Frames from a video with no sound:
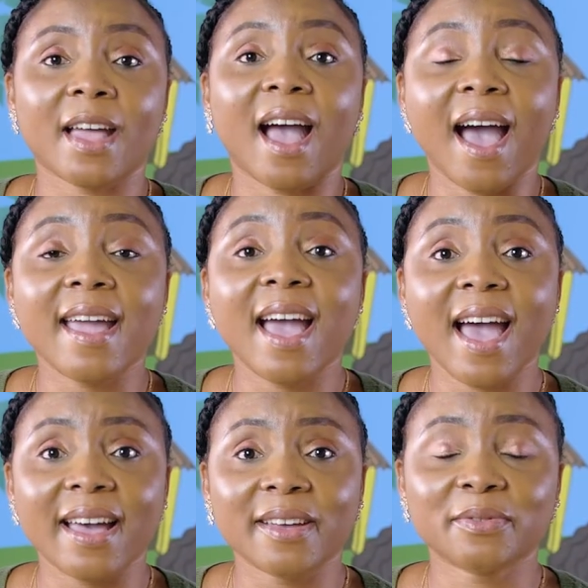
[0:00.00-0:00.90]
I
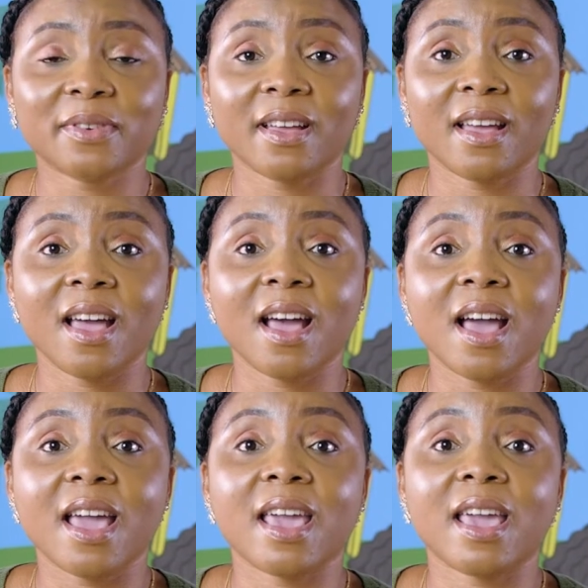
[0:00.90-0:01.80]
have
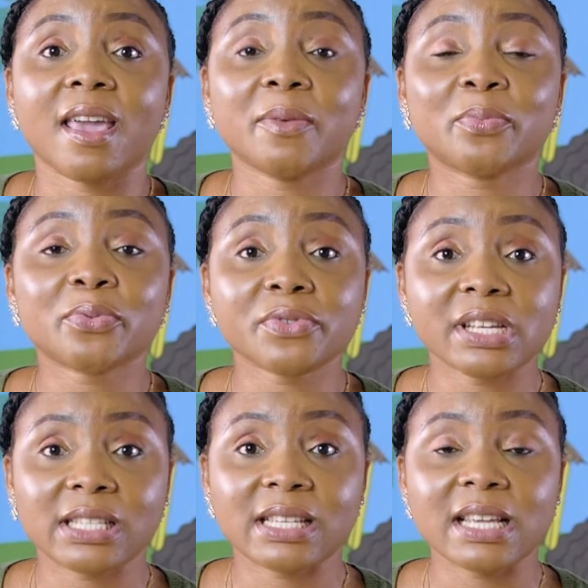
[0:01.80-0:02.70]
a
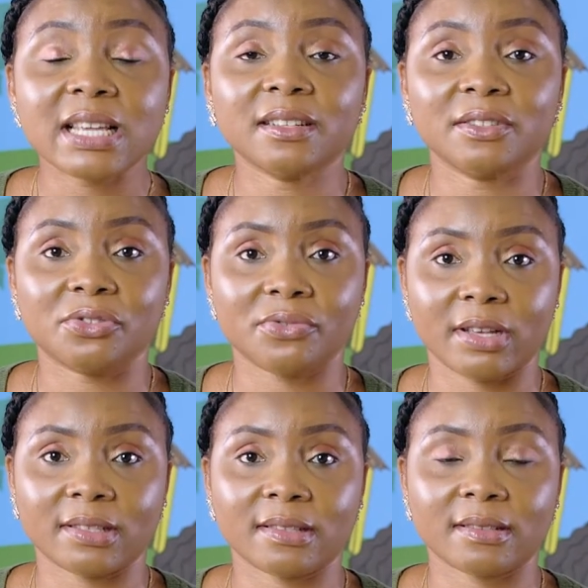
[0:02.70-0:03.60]
pretty
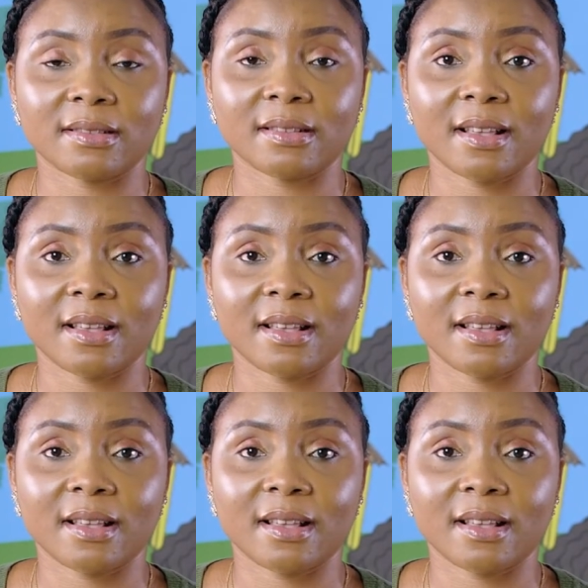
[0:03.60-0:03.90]
dress.